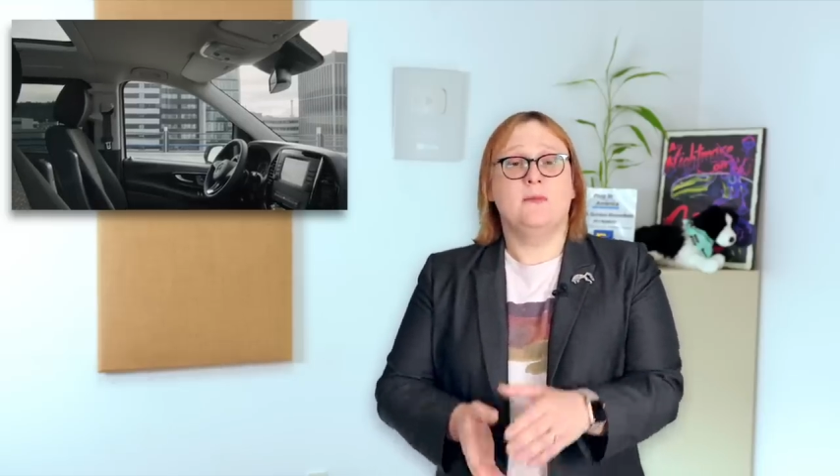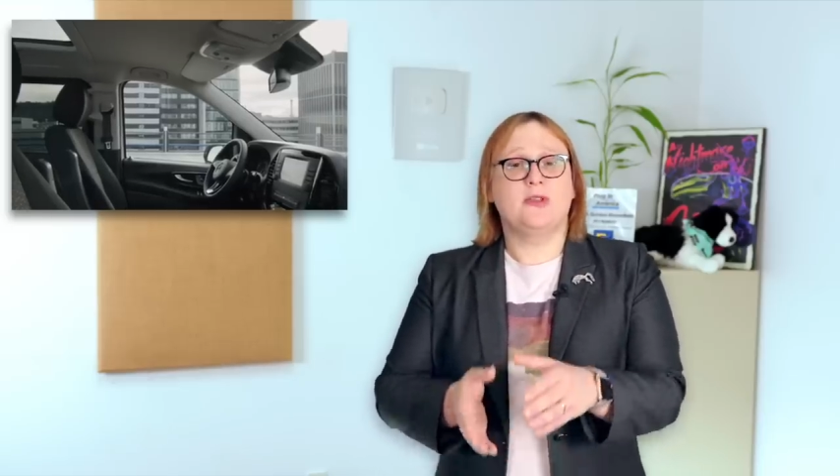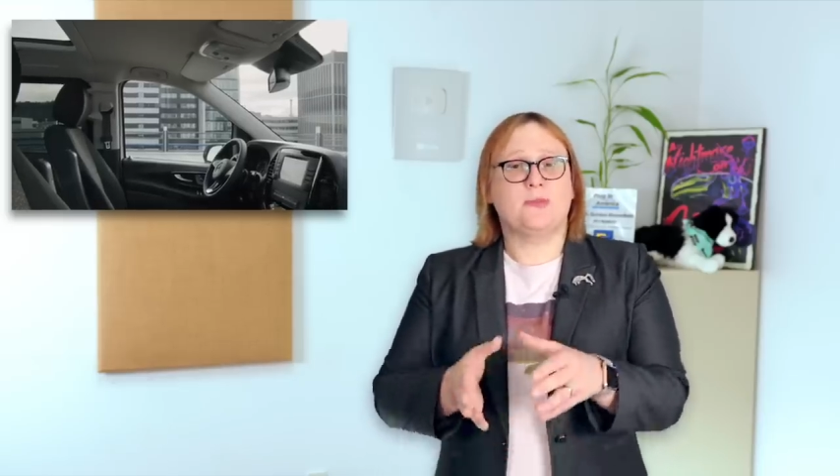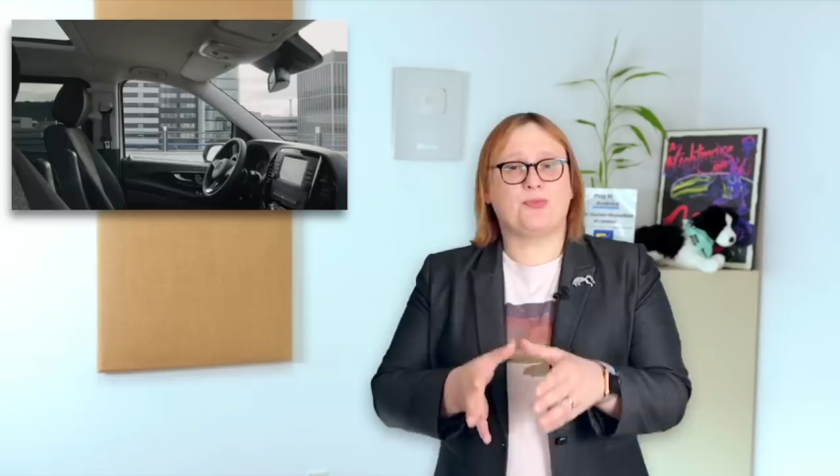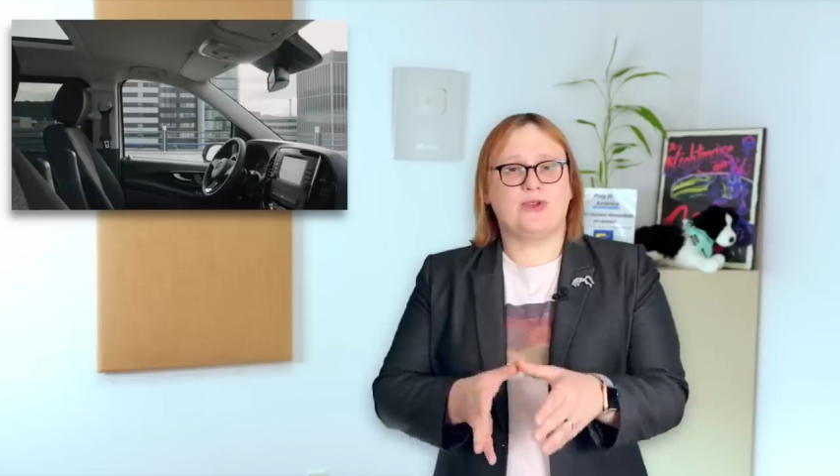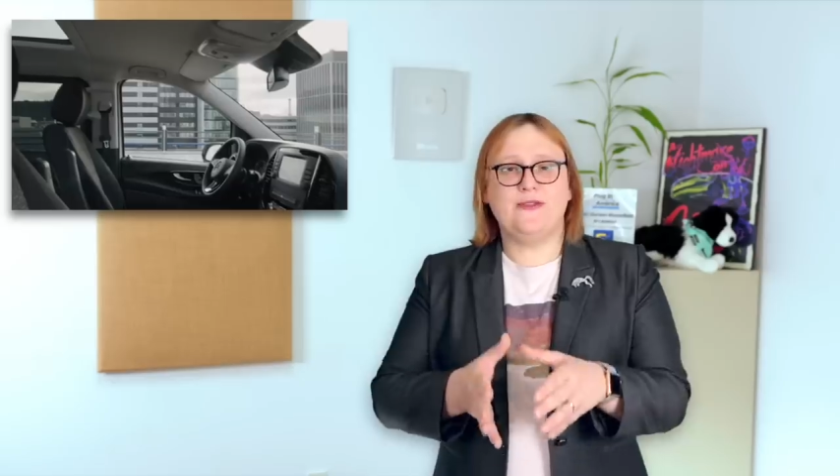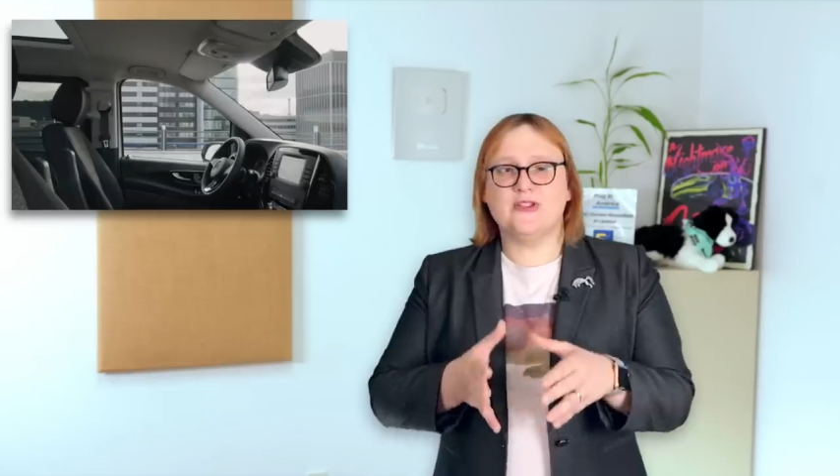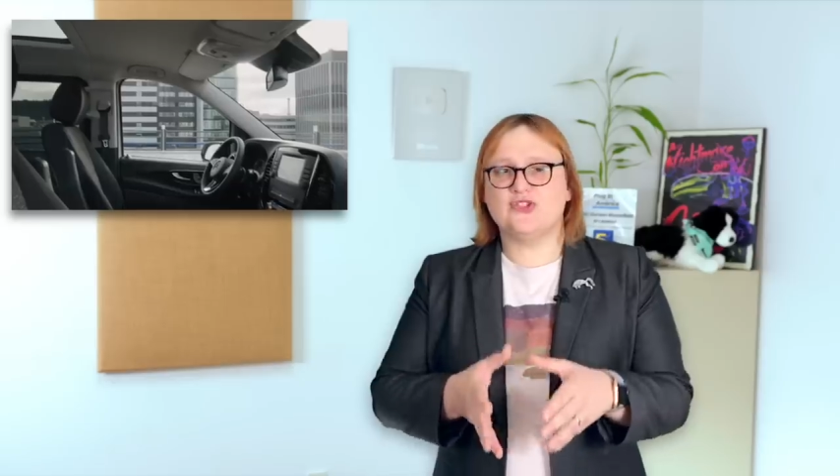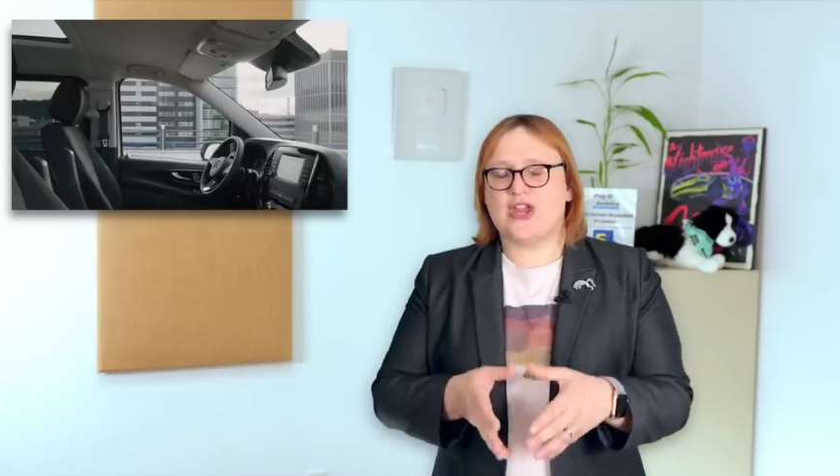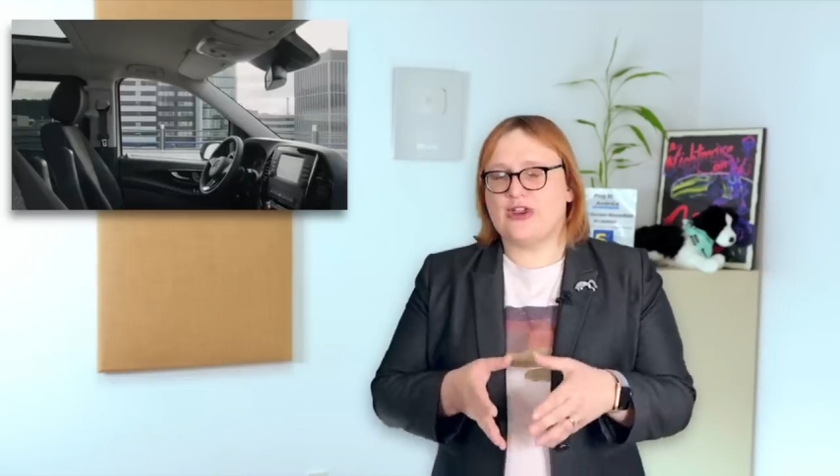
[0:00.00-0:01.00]
But the
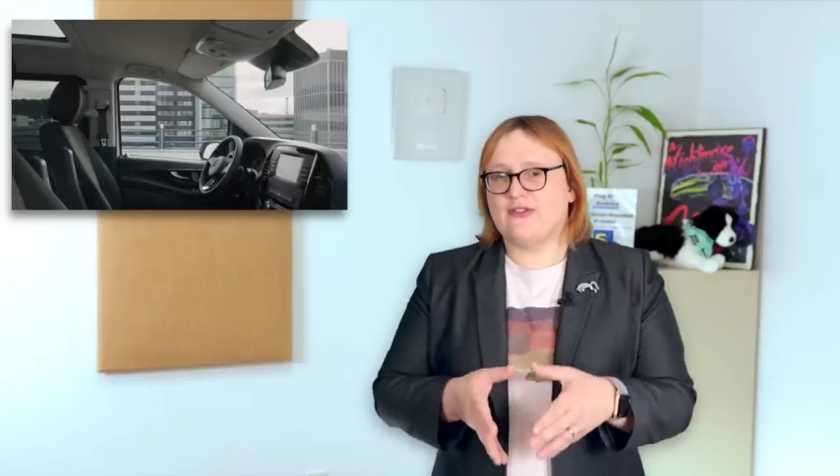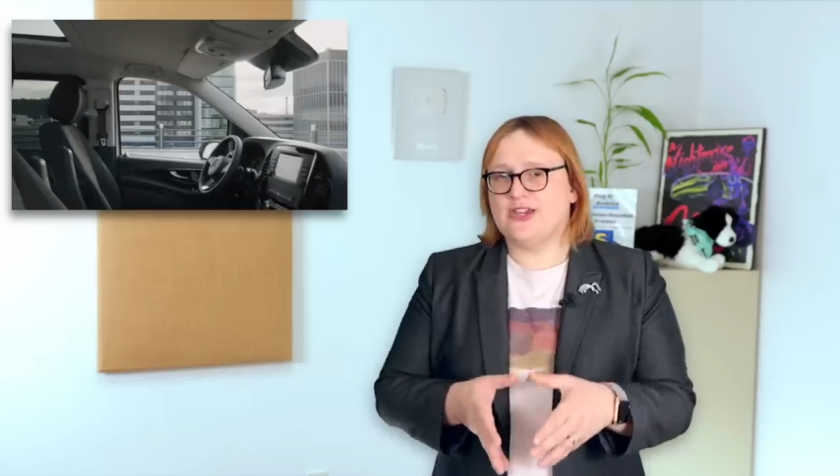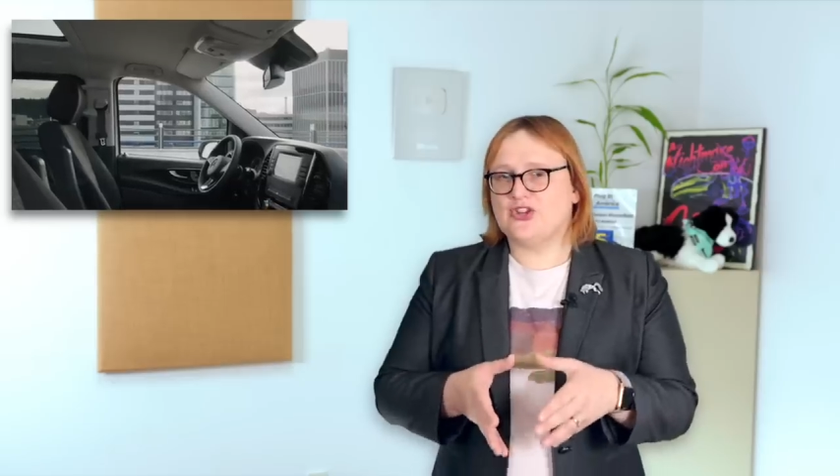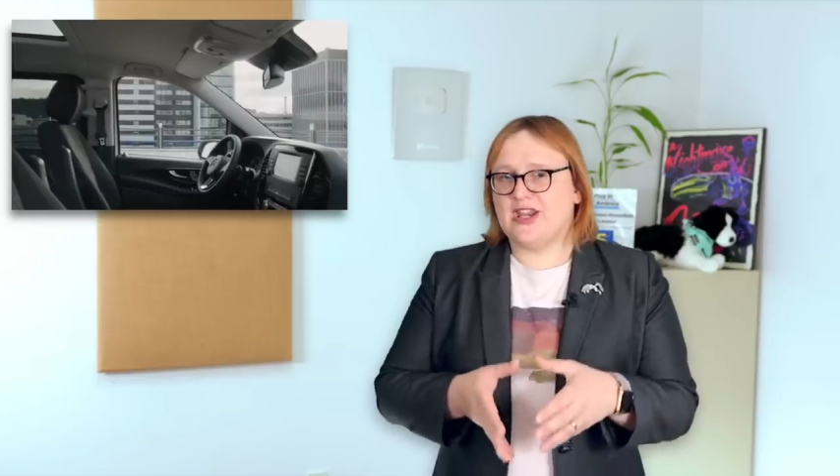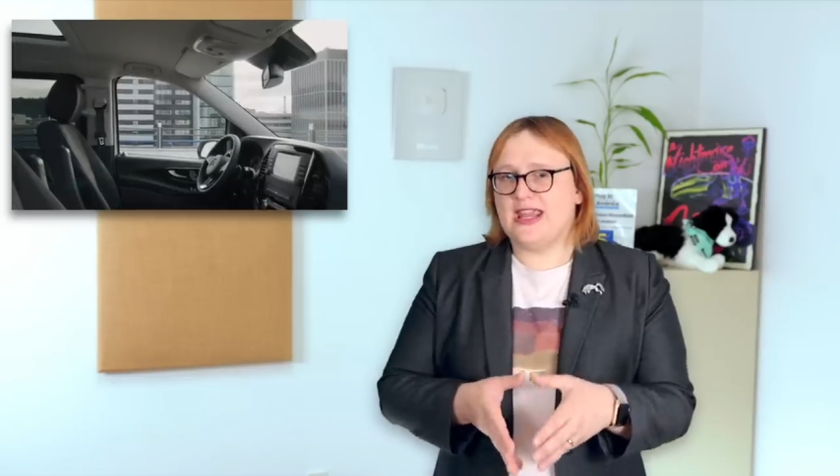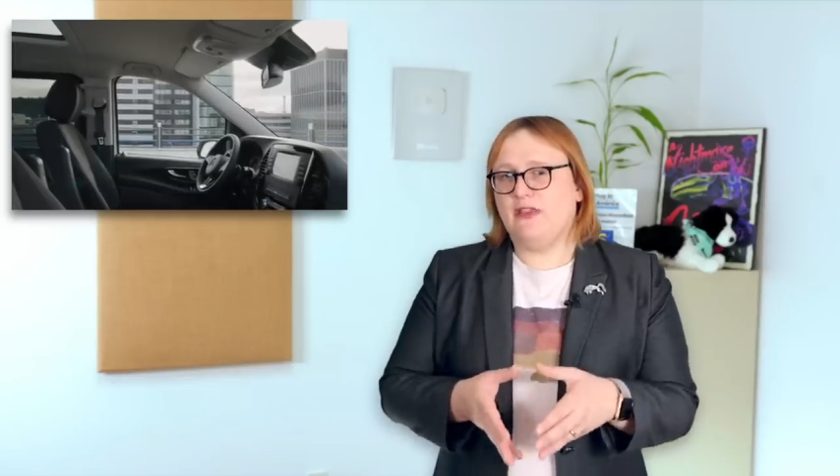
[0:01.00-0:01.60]
previous generation